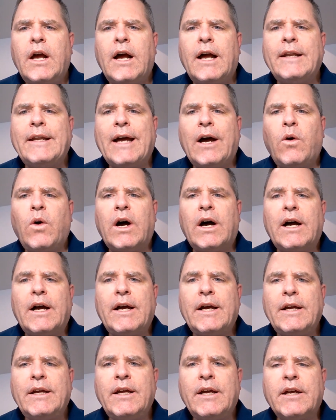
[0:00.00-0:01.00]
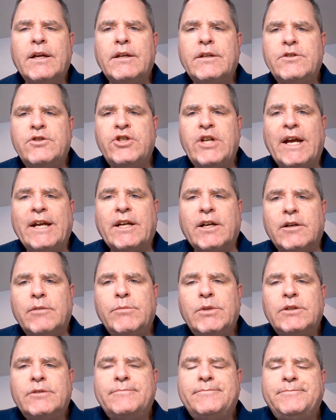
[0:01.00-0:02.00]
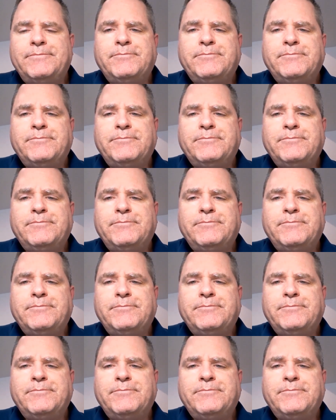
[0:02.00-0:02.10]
And now I, Jacob,